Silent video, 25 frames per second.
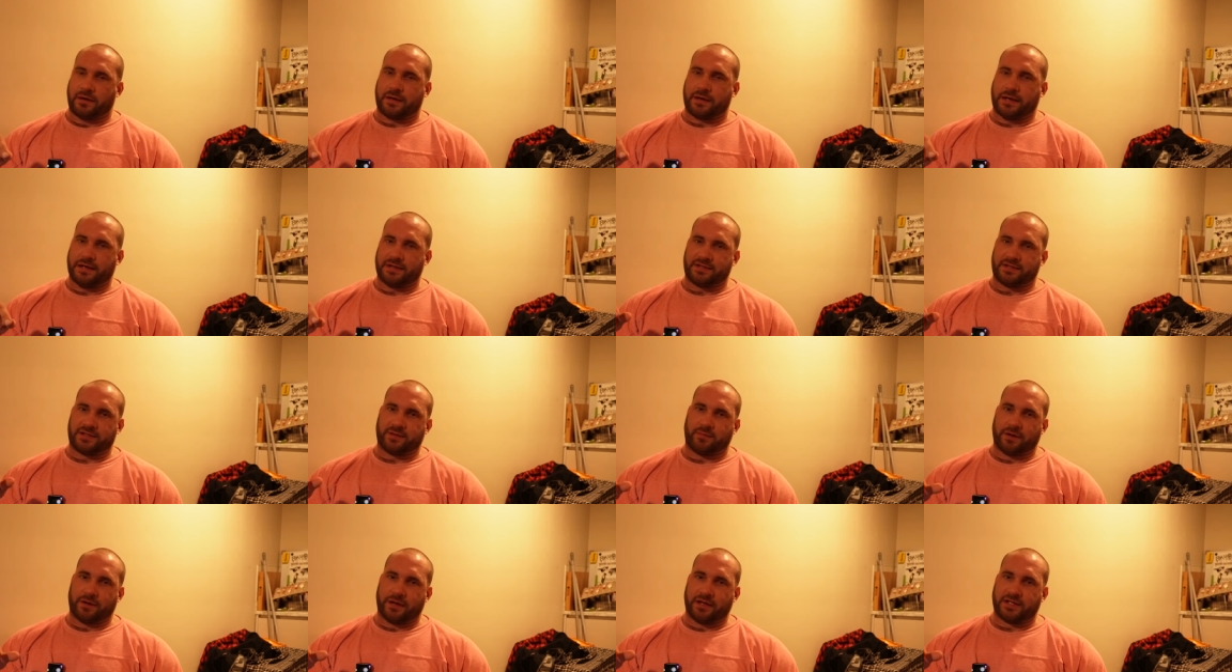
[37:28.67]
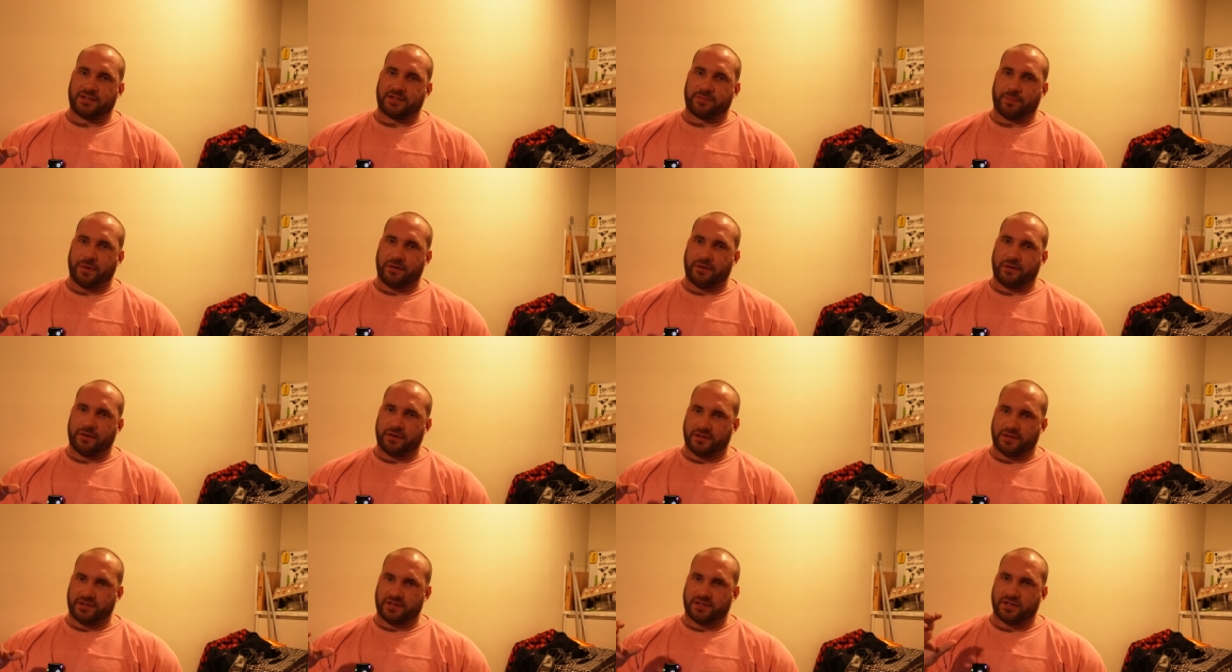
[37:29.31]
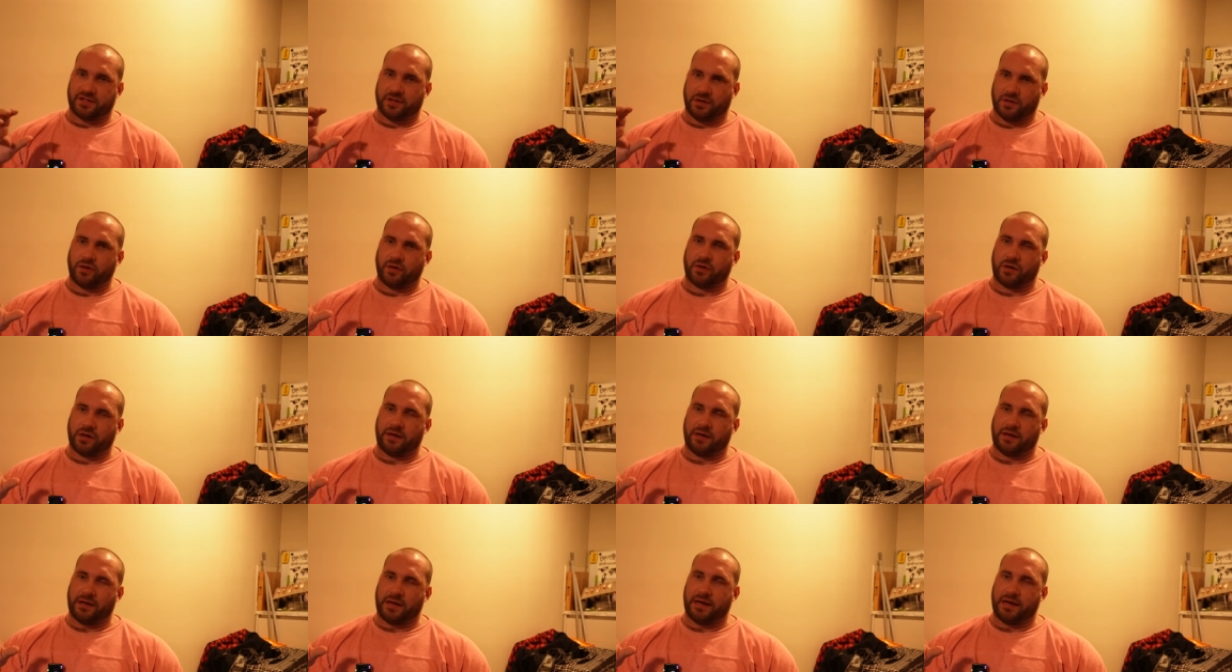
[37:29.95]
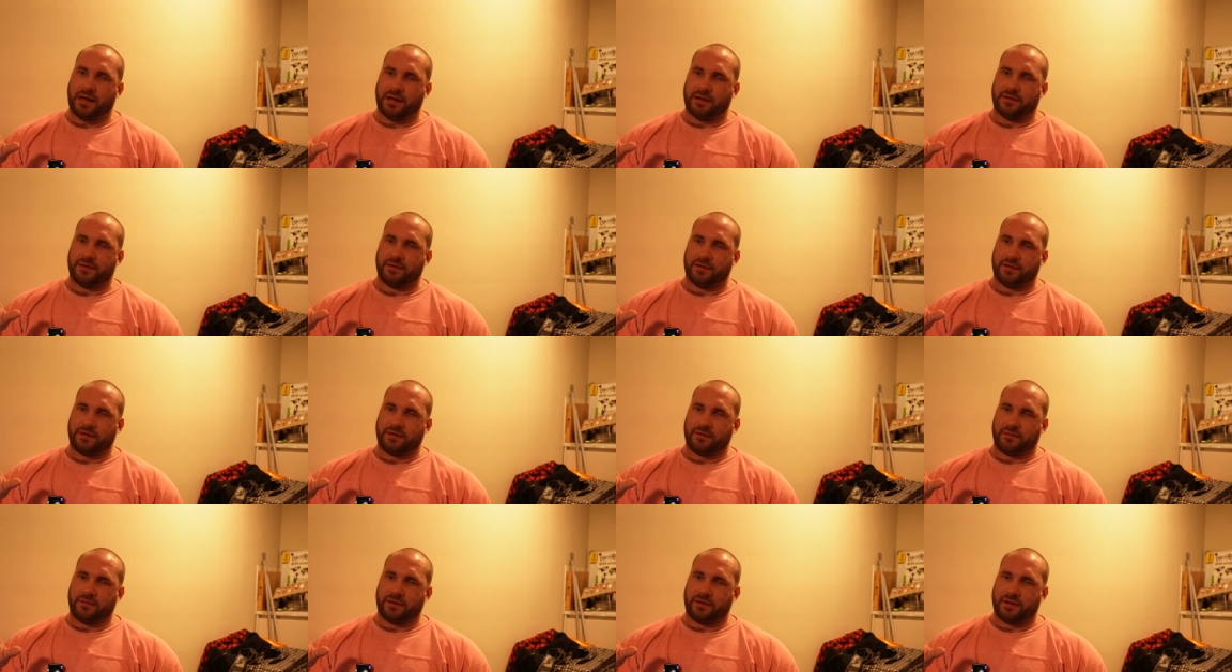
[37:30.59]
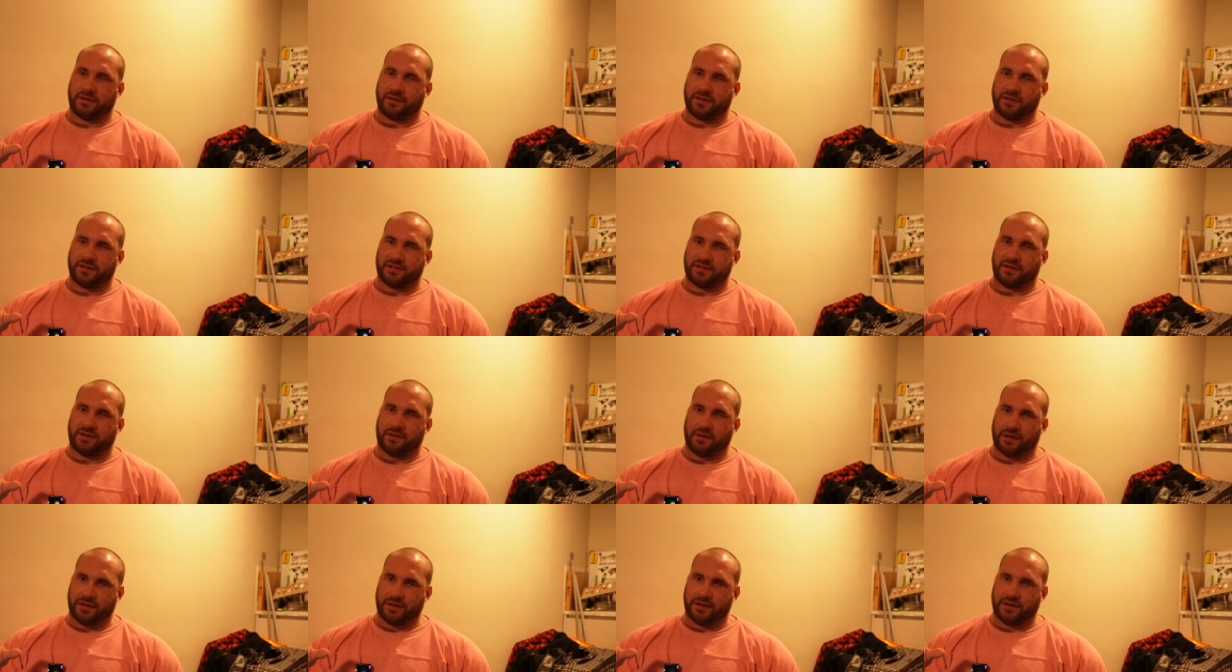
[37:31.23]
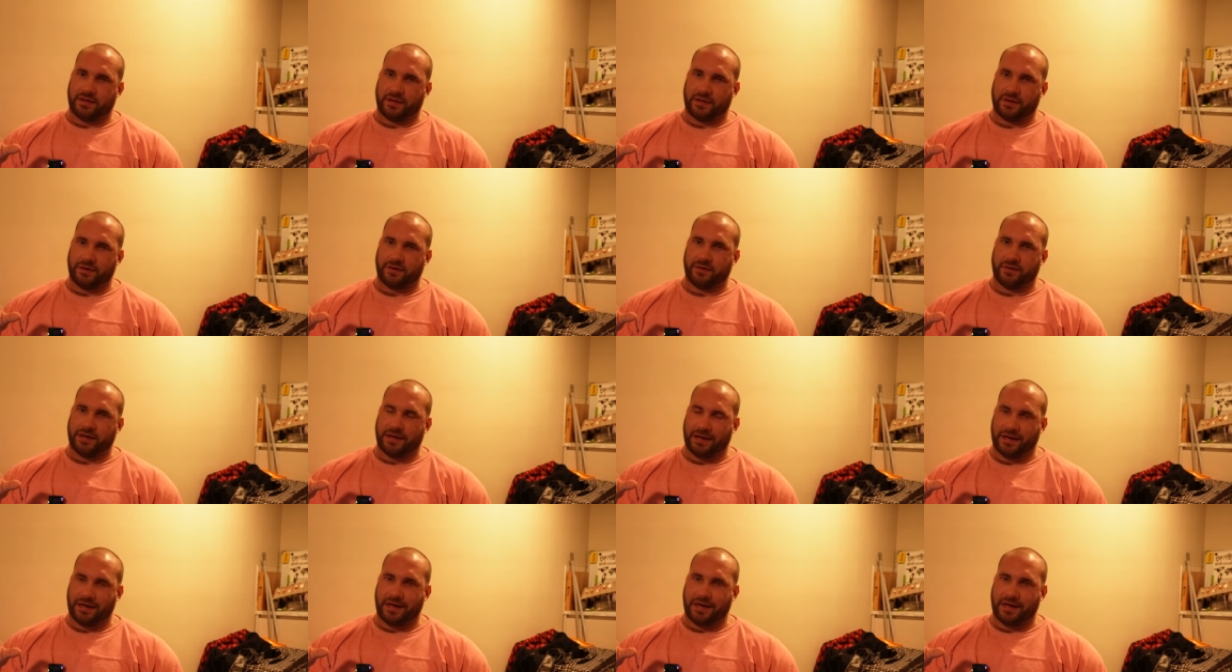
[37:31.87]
get someone experienced to look at that and decide, you know,